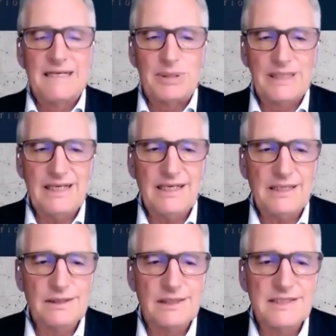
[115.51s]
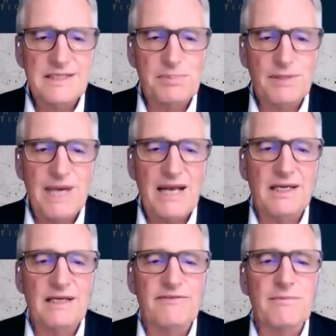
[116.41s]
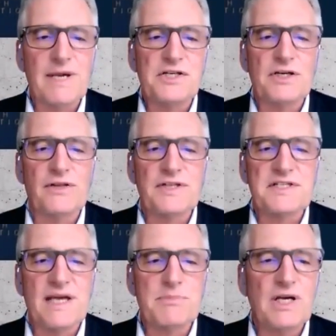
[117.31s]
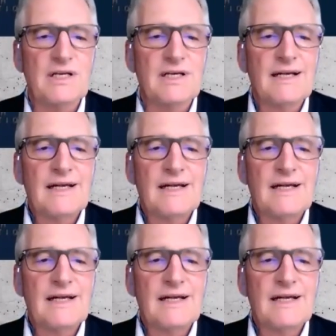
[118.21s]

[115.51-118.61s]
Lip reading: political, and diplomatic information on the subject,